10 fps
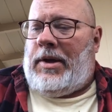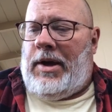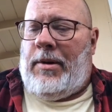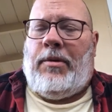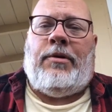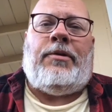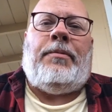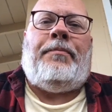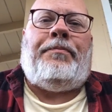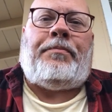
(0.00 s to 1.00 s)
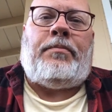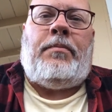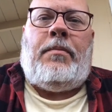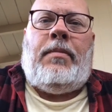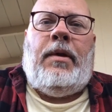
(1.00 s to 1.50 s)
cameras,
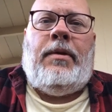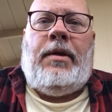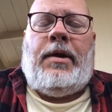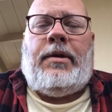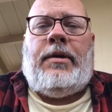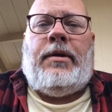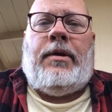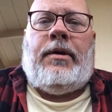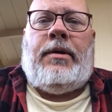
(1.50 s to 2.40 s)
and then I could